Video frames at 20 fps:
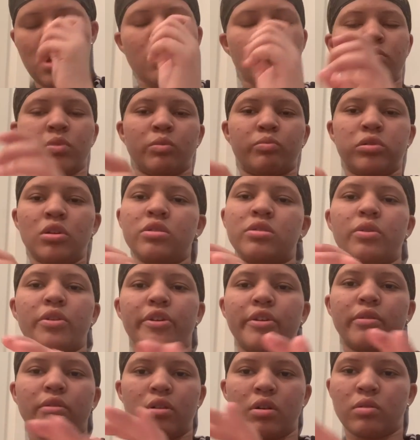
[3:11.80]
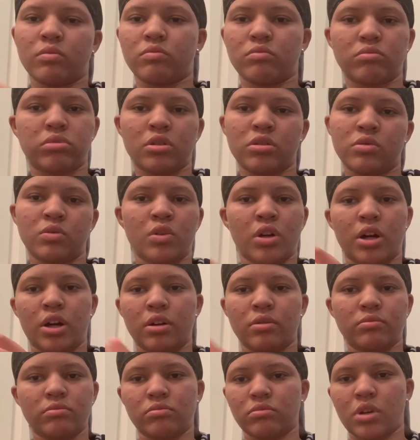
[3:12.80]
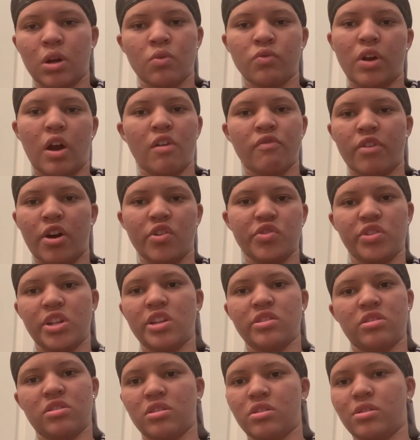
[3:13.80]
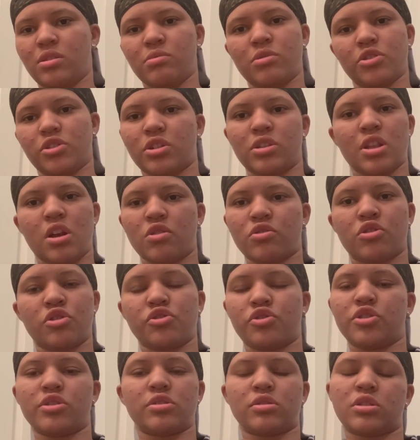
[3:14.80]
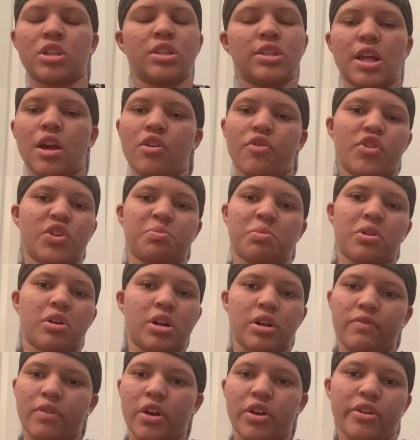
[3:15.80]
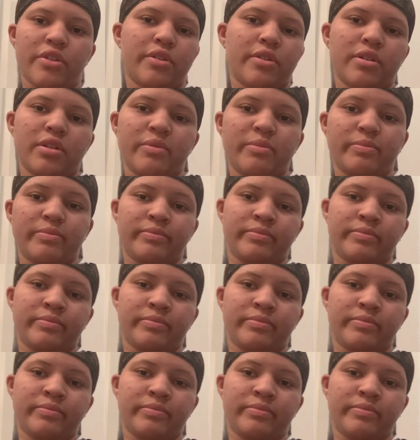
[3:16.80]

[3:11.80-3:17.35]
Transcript: But please don't hit her up. Please do not. I, I advise you not to hit her up because she's not because she's she's not gonna respond if you hit her up.